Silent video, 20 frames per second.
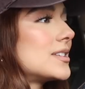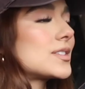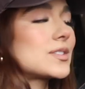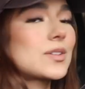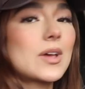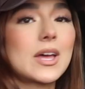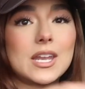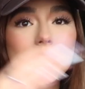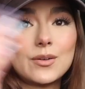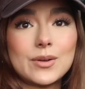
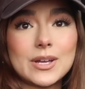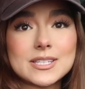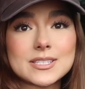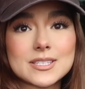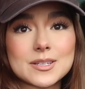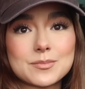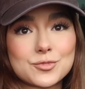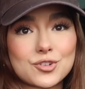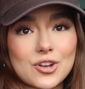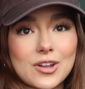so
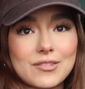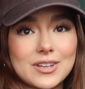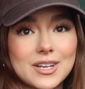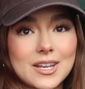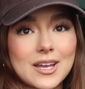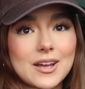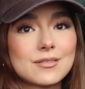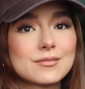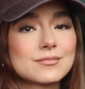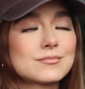anyways I'm driving
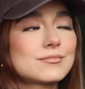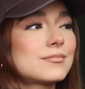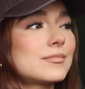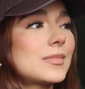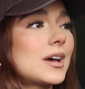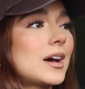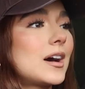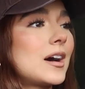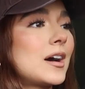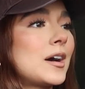now
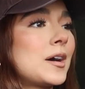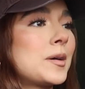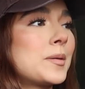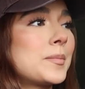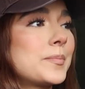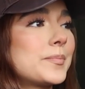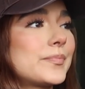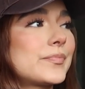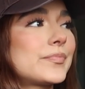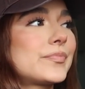
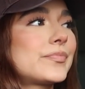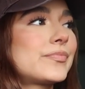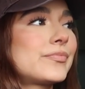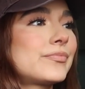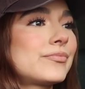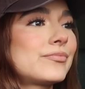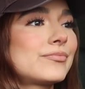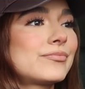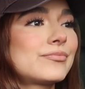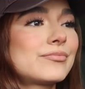um,
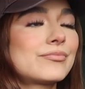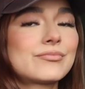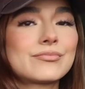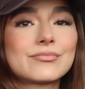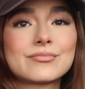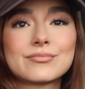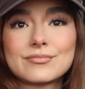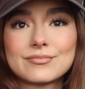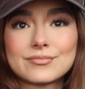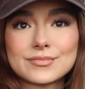
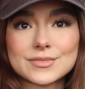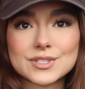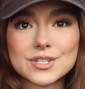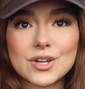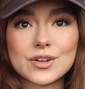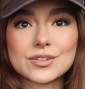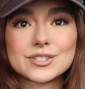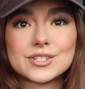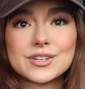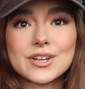
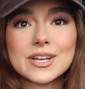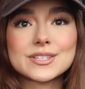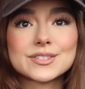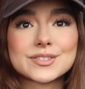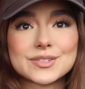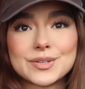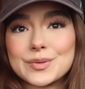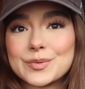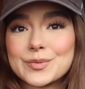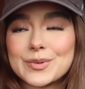talk to you guys
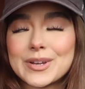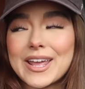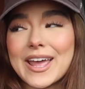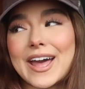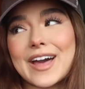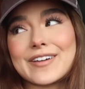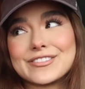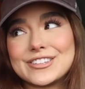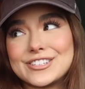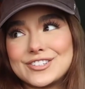soon when I
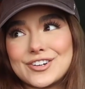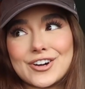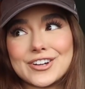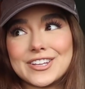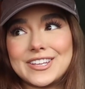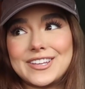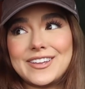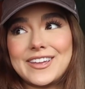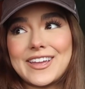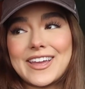have the
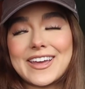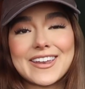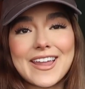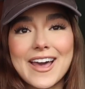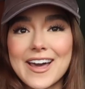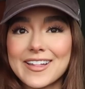doggy and